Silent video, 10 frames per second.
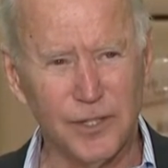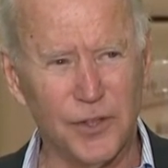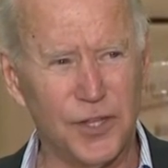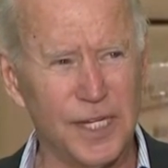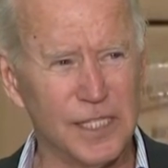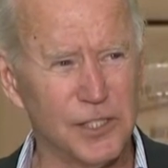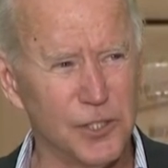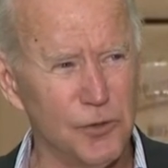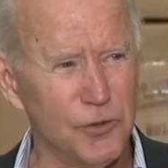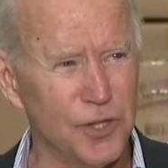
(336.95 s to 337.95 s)
the
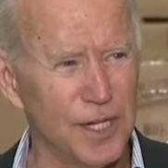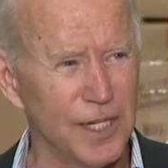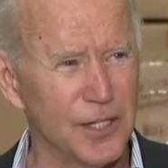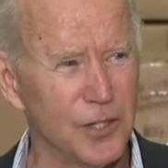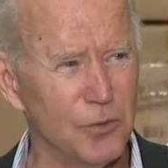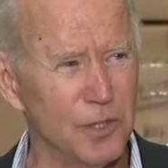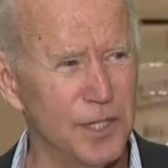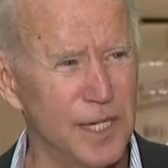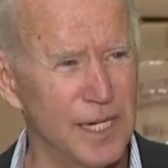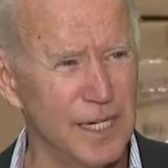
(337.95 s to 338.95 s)
things you think you
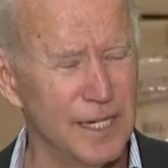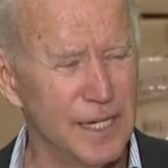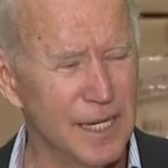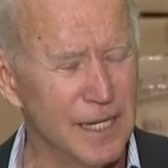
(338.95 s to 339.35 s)
would need,